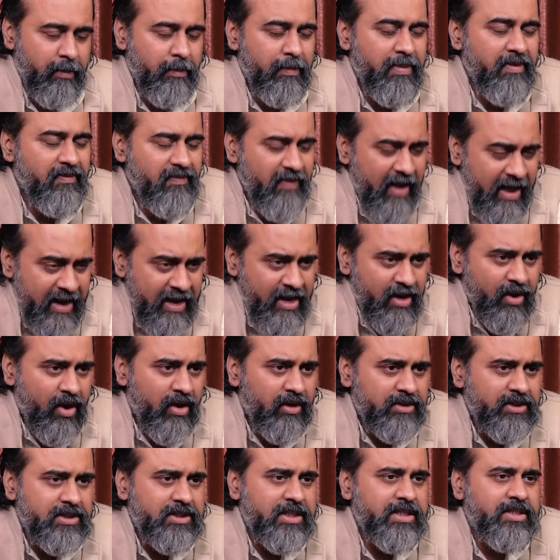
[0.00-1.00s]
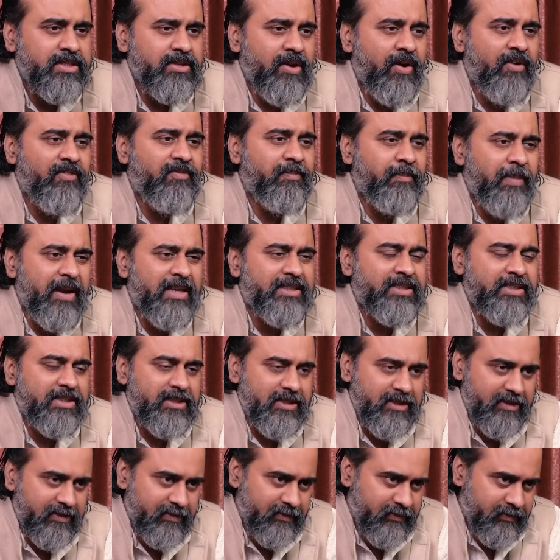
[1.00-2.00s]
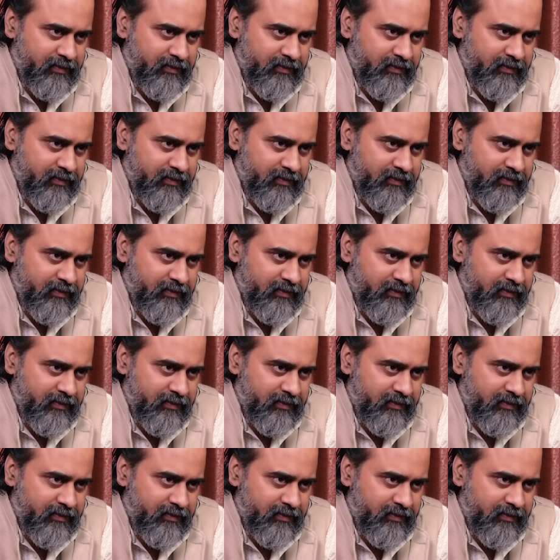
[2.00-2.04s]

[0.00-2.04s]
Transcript: Be very cautious of pleasure.